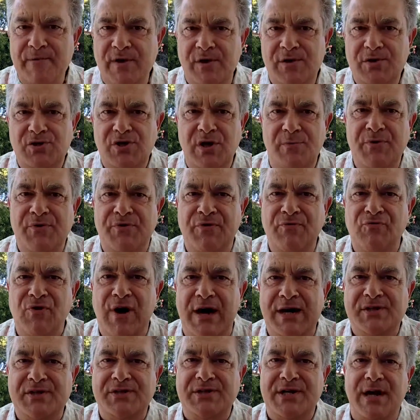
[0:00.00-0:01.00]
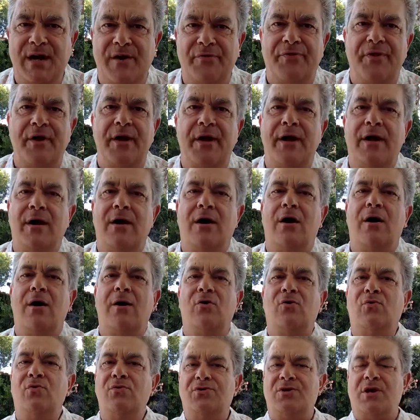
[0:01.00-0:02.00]
some of the writers out there are
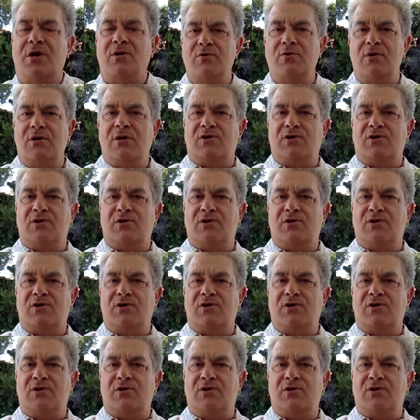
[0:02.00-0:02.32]
also